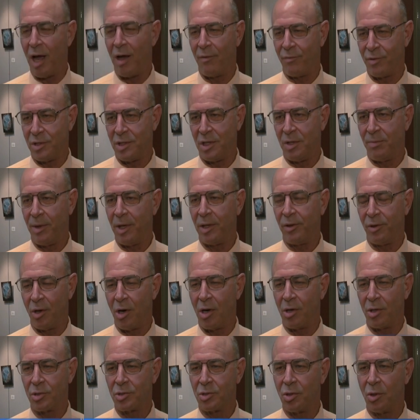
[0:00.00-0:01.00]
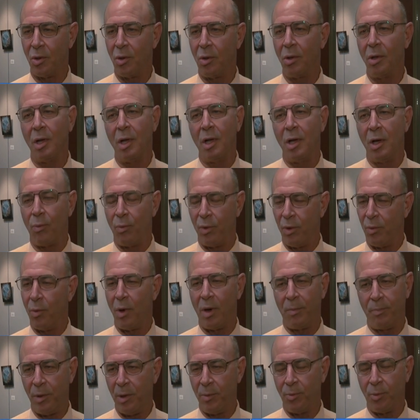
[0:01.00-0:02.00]
obviously make the artist whole. We
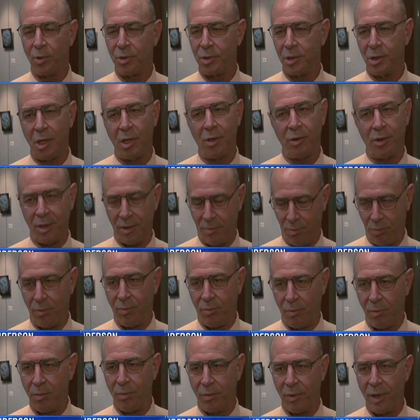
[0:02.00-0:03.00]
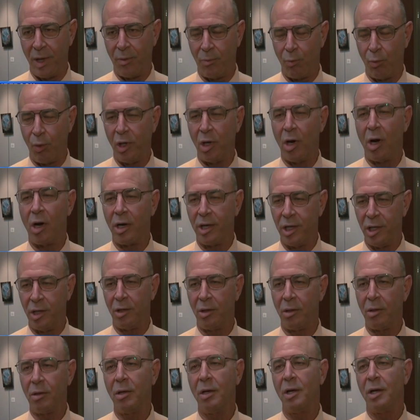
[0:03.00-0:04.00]
want people to know that that we are
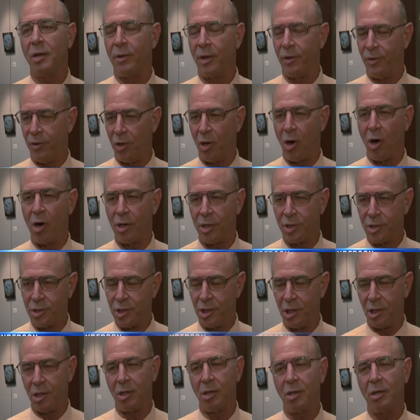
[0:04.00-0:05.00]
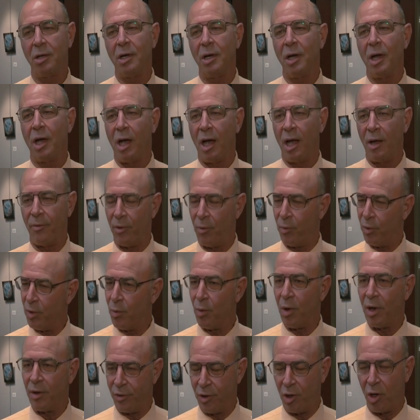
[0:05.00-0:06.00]
here, that the art is here, uh, that we
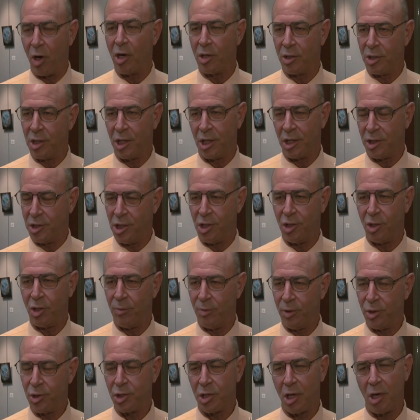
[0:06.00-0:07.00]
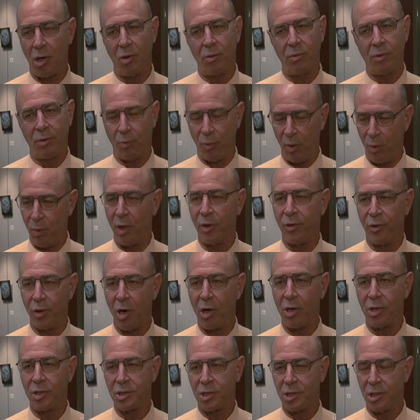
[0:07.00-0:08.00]
want the art to continue to be shown. We want the
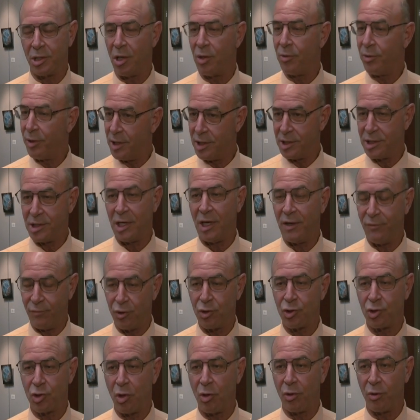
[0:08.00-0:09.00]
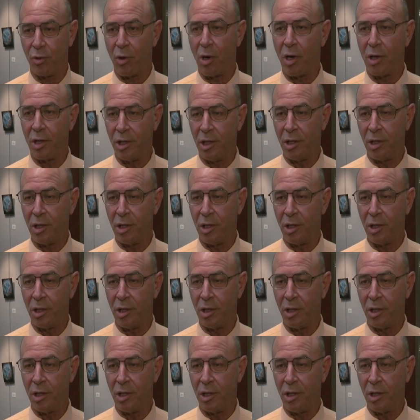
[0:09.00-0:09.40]
artist to know that it's safe to show their art